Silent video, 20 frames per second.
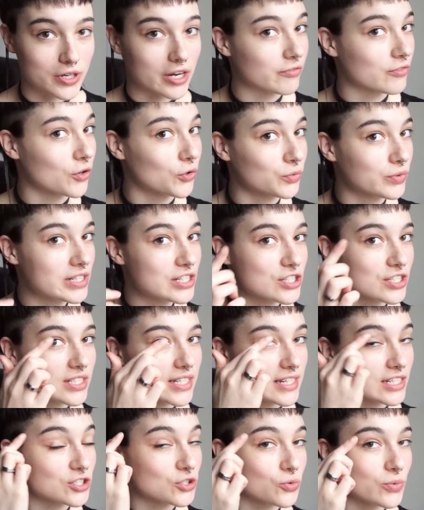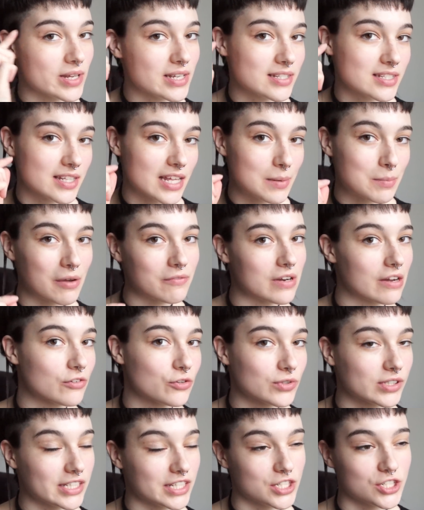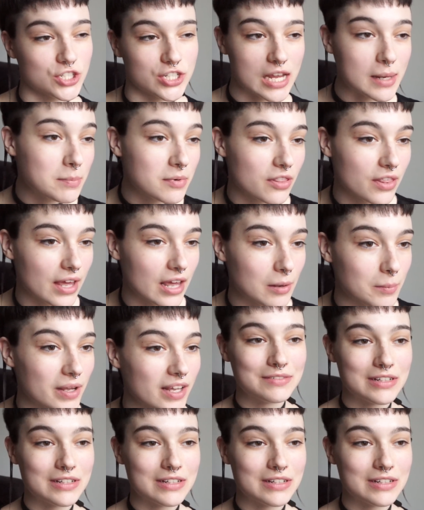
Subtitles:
I've only just like tweezed them. I've never really shaped them.